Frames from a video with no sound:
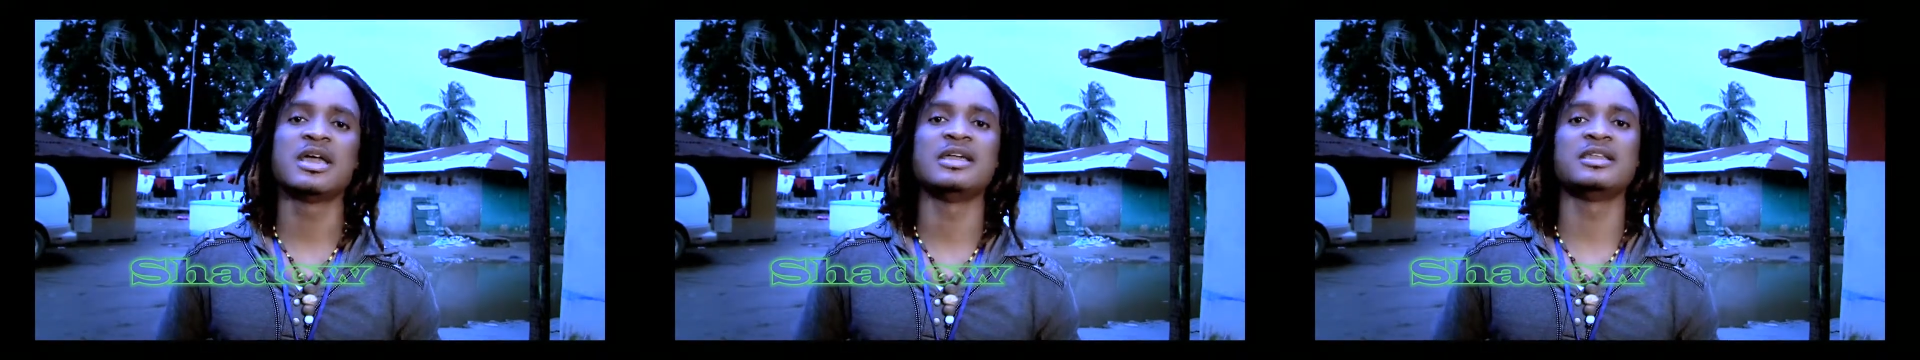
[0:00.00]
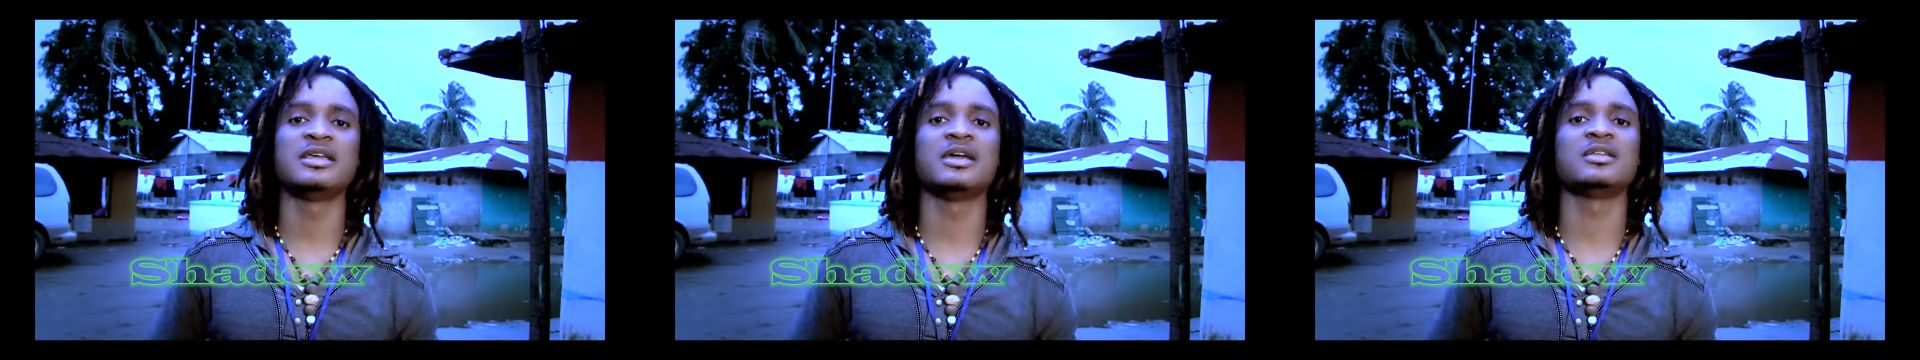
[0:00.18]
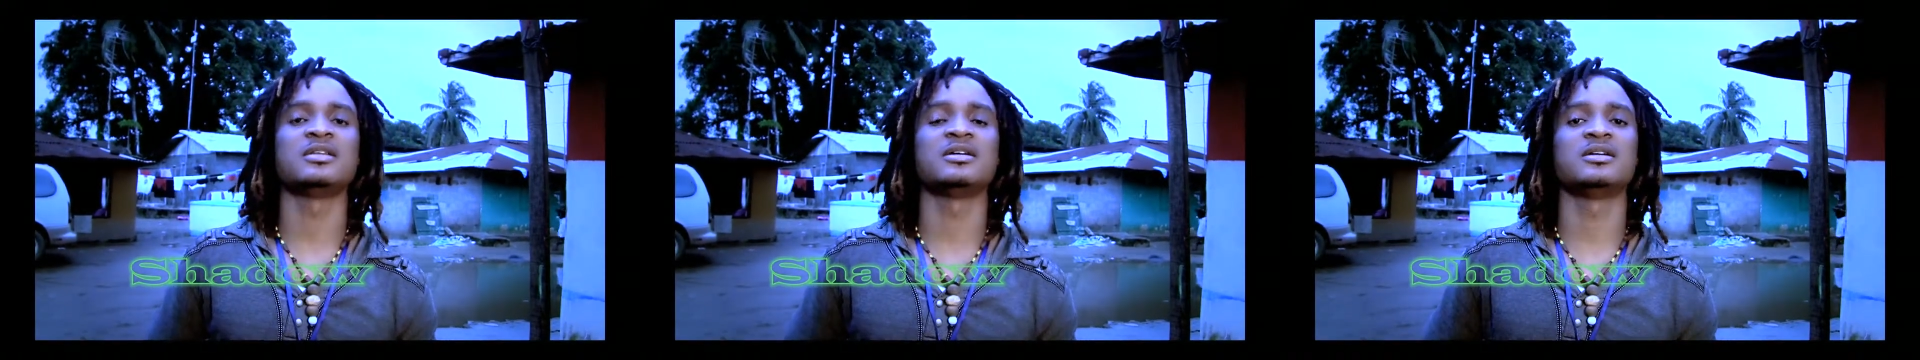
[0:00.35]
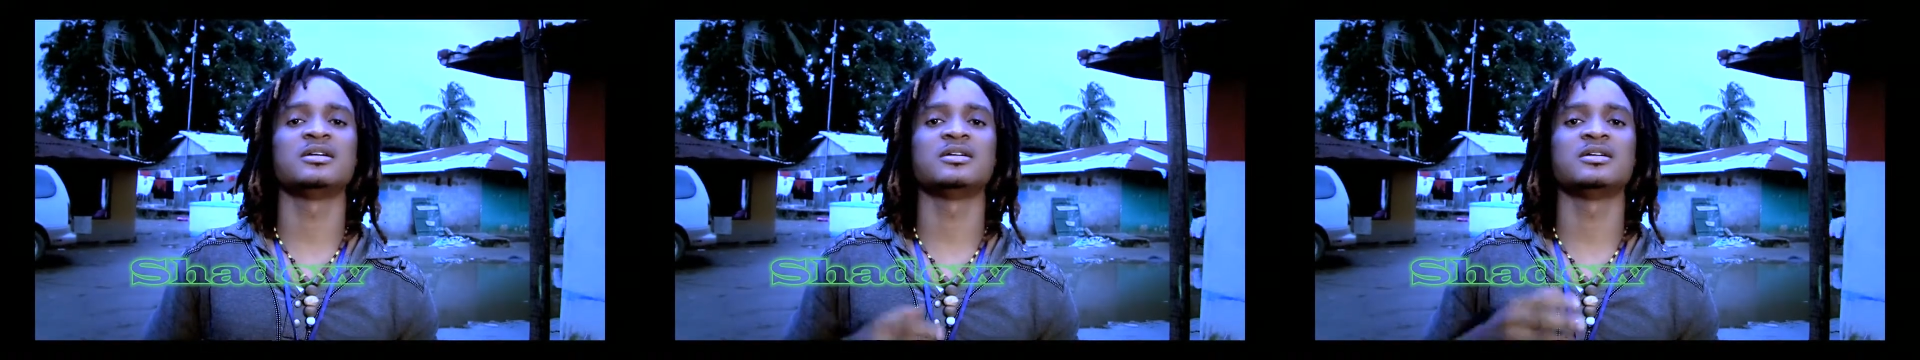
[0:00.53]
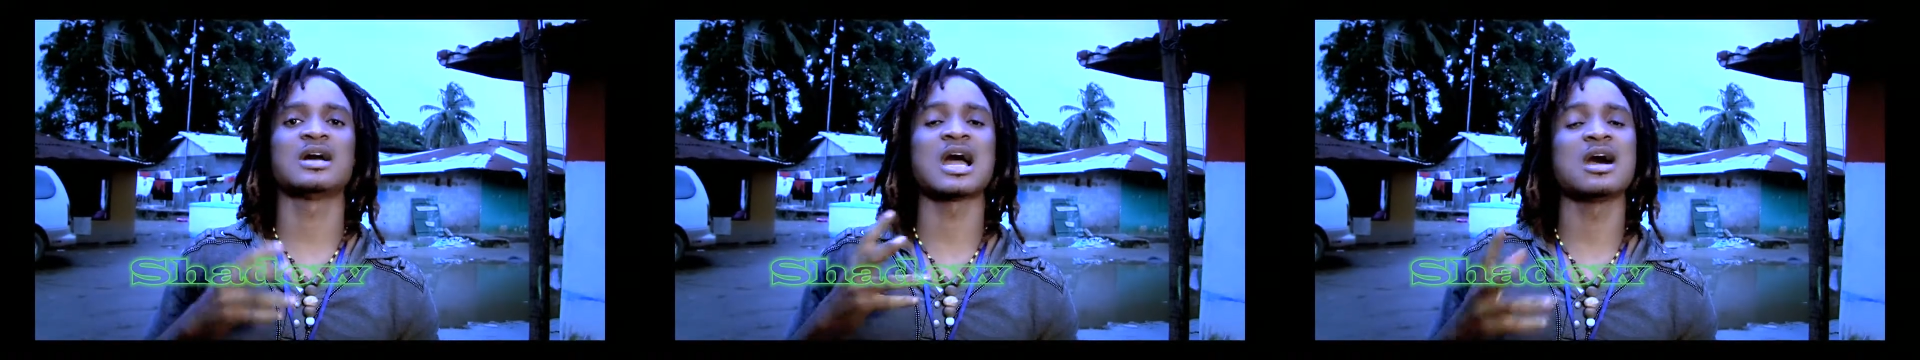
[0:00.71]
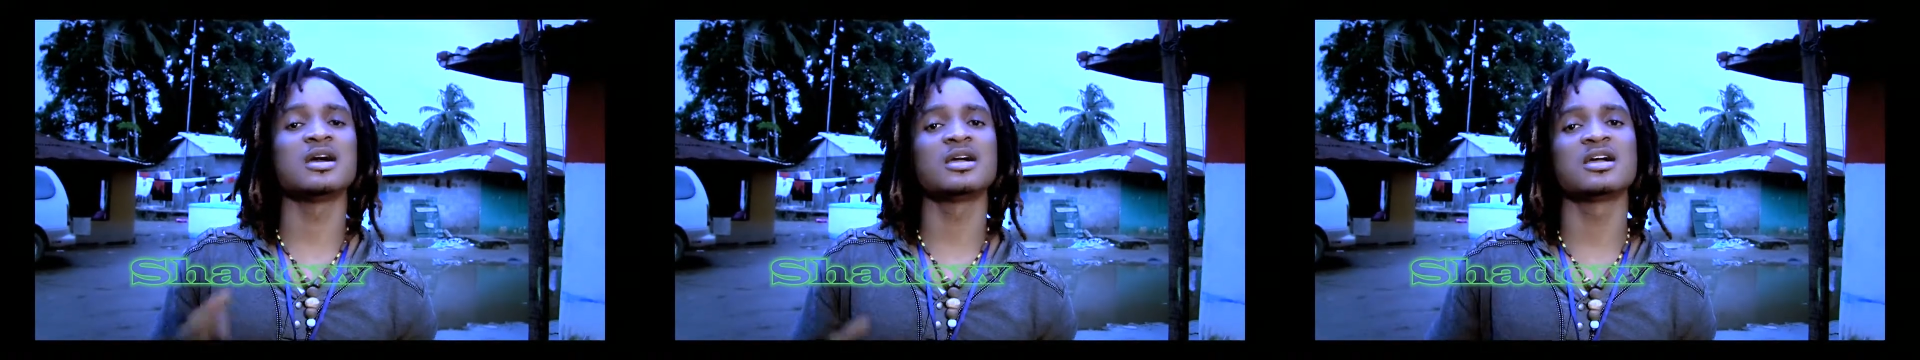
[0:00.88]
And then
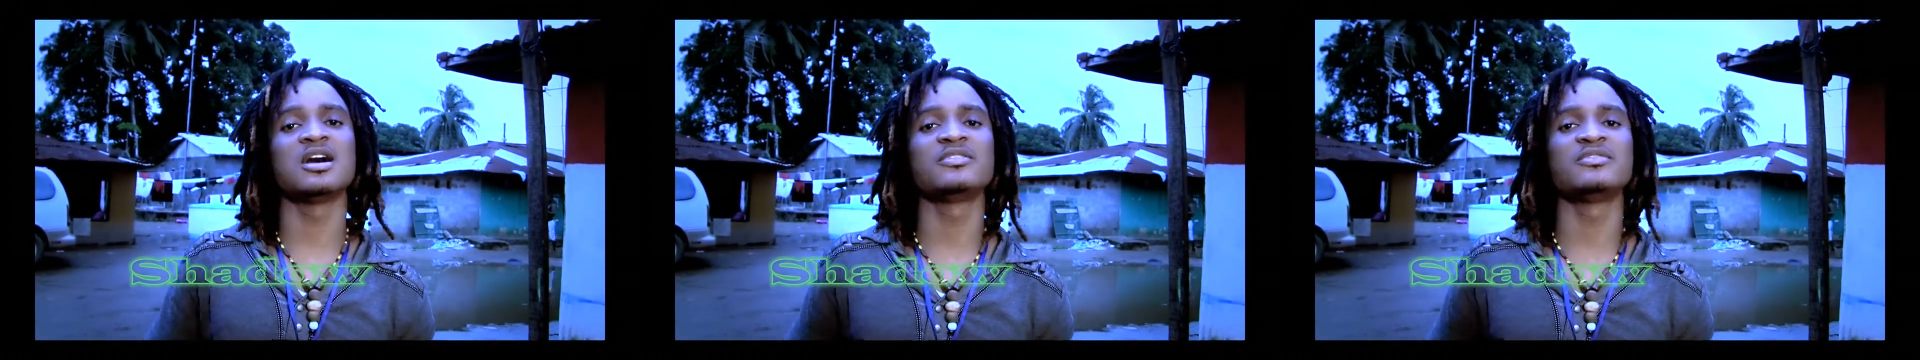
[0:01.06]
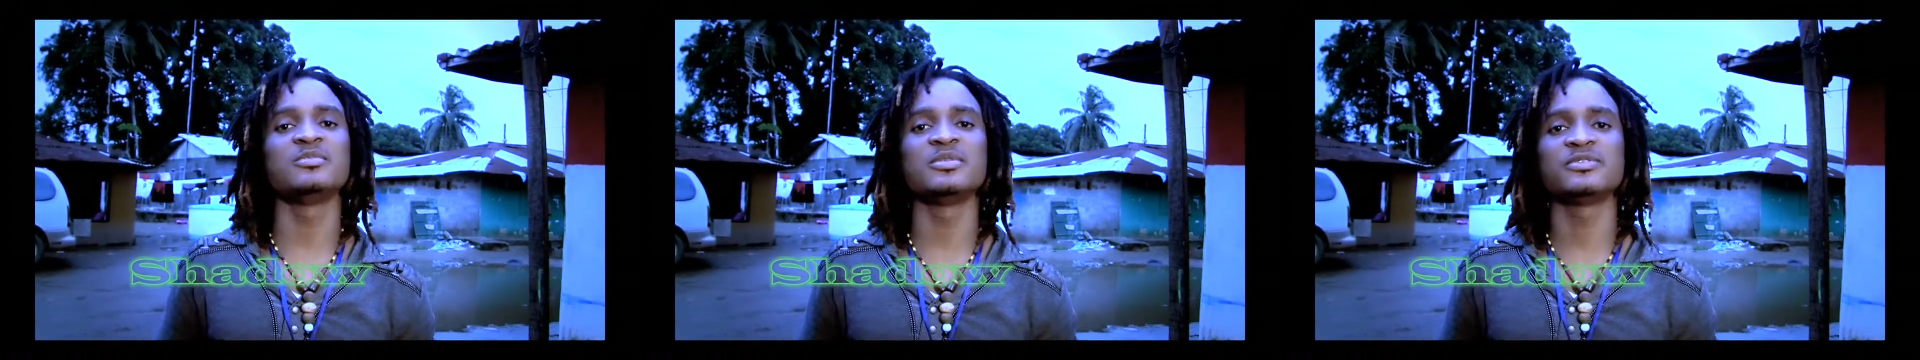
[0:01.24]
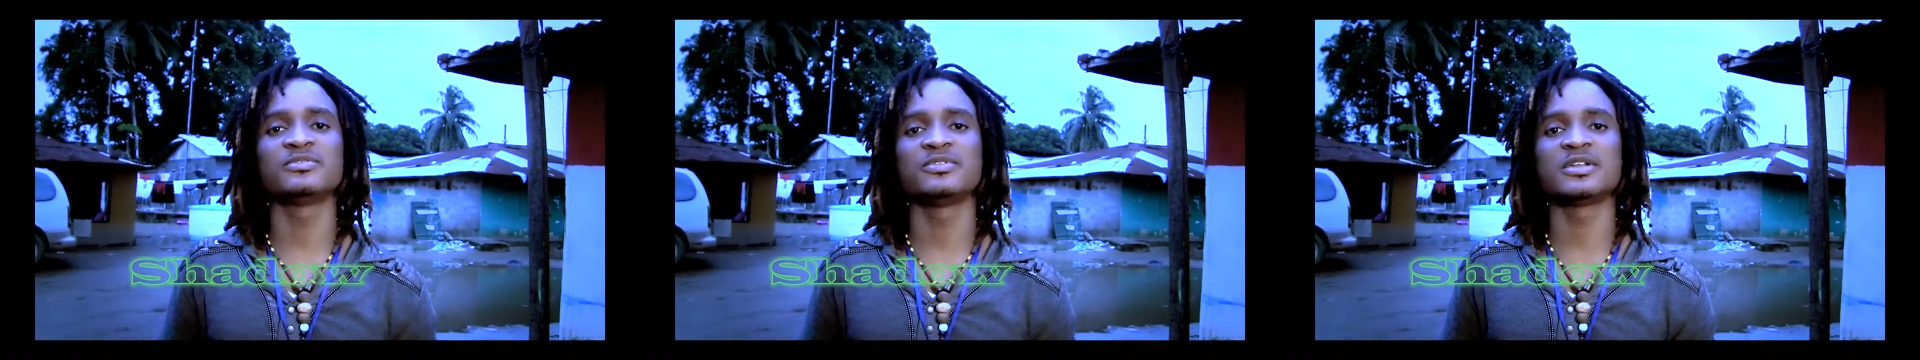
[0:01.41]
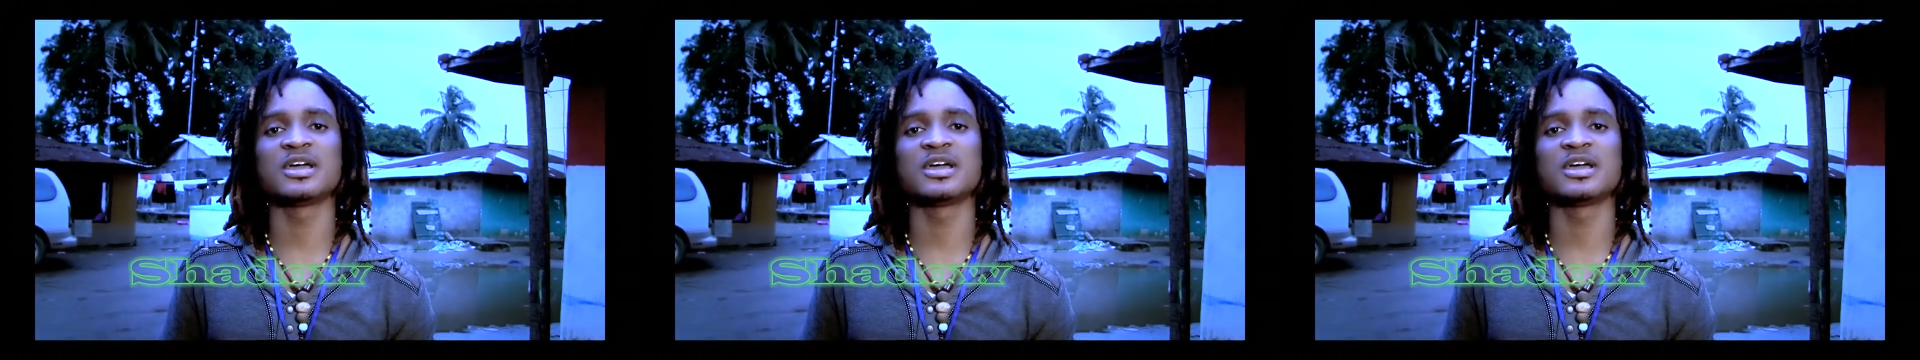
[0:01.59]
uh, our government,